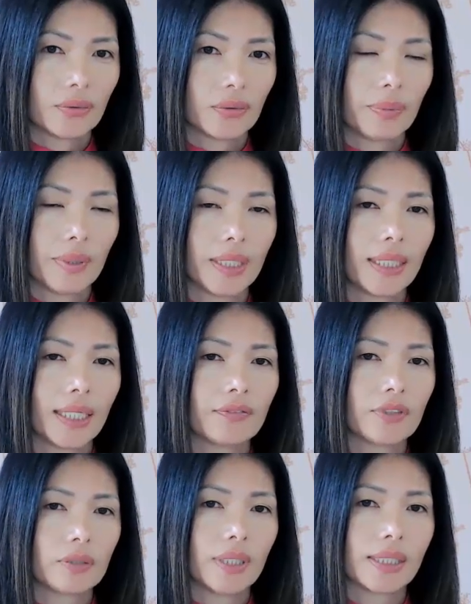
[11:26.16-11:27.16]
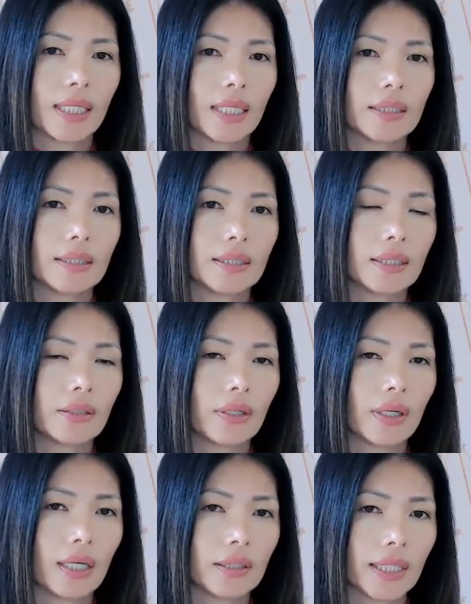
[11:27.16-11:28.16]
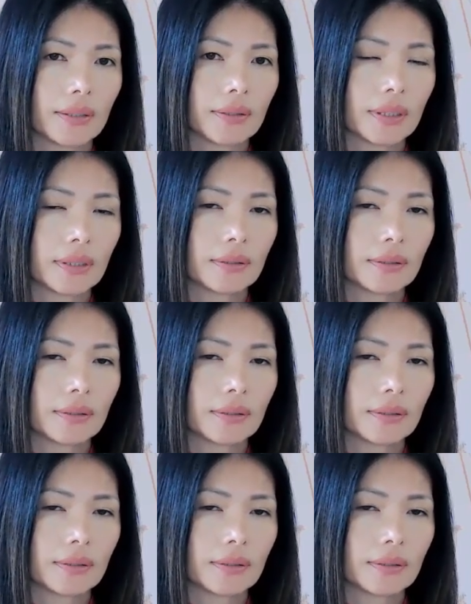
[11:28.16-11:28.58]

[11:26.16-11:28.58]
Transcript: Repeat after me silently or out loud.